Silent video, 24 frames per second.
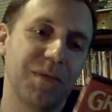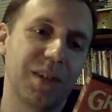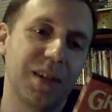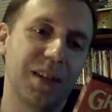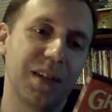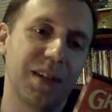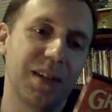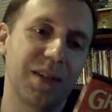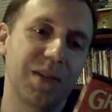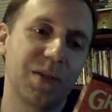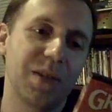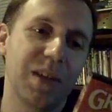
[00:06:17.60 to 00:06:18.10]

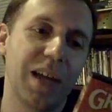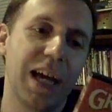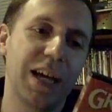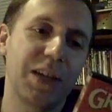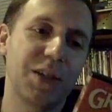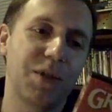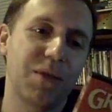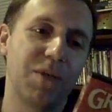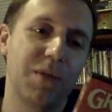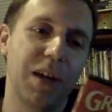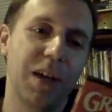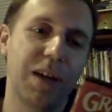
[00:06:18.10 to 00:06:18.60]
uh,
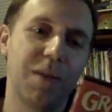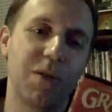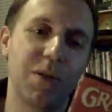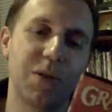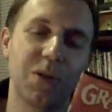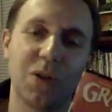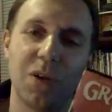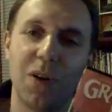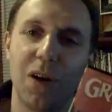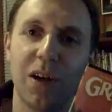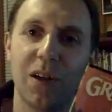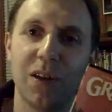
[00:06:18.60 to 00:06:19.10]
slasher
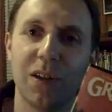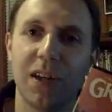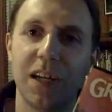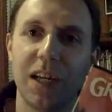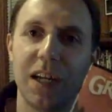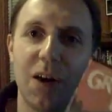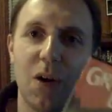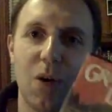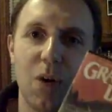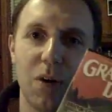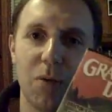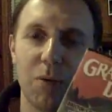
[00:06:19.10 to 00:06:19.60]
favorites or holiday
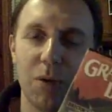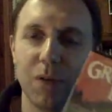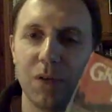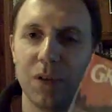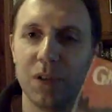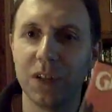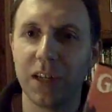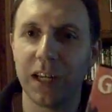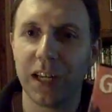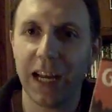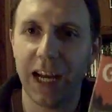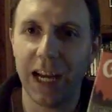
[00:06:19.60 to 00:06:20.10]
horror movies
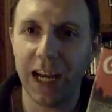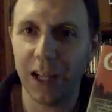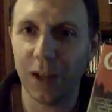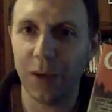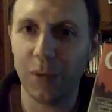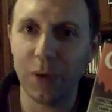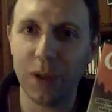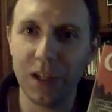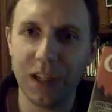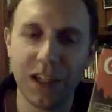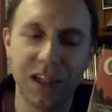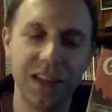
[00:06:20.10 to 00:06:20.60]
like
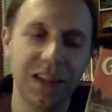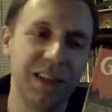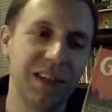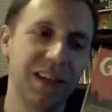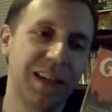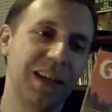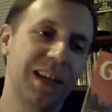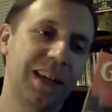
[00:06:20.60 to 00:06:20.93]
Halloween,